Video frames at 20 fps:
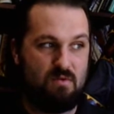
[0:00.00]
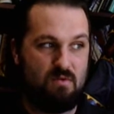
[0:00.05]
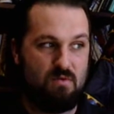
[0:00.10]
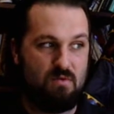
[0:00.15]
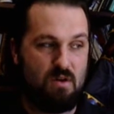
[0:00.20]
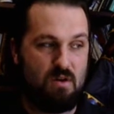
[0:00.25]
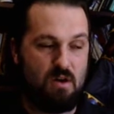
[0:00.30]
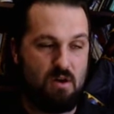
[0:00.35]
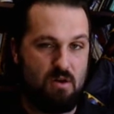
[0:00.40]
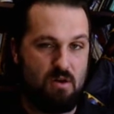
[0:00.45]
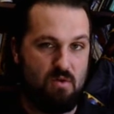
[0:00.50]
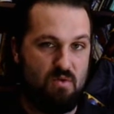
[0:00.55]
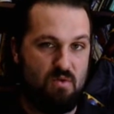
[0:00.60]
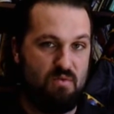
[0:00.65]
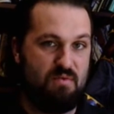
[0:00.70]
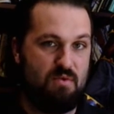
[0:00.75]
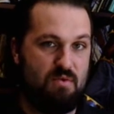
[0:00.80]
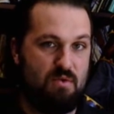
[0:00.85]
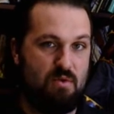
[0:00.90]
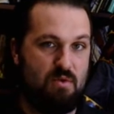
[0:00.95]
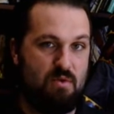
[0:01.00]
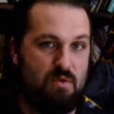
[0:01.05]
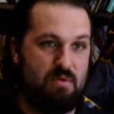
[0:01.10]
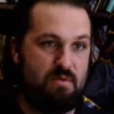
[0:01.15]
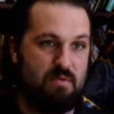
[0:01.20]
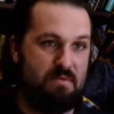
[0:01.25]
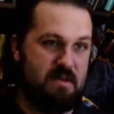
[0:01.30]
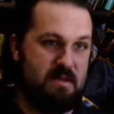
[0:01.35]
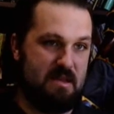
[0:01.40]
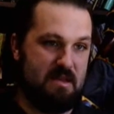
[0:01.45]
hole for
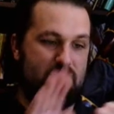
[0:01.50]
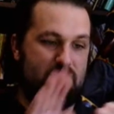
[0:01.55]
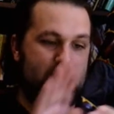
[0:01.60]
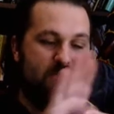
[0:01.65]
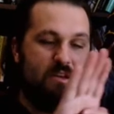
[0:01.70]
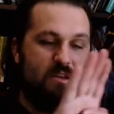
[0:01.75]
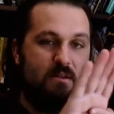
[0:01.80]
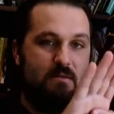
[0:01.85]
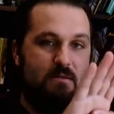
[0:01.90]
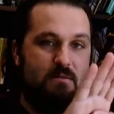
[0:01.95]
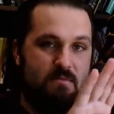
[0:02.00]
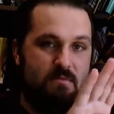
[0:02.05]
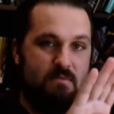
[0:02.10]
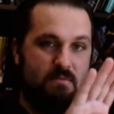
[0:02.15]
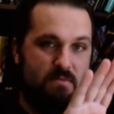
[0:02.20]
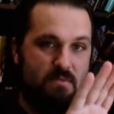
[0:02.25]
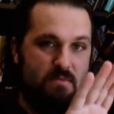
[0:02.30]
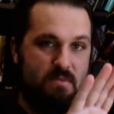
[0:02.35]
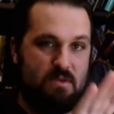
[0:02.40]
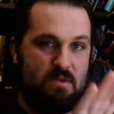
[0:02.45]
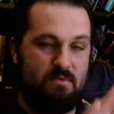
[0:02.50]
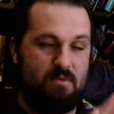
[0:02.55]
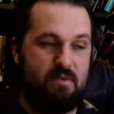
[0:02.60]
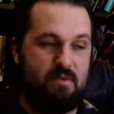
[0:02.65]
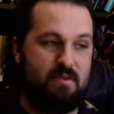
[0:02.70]
the rivet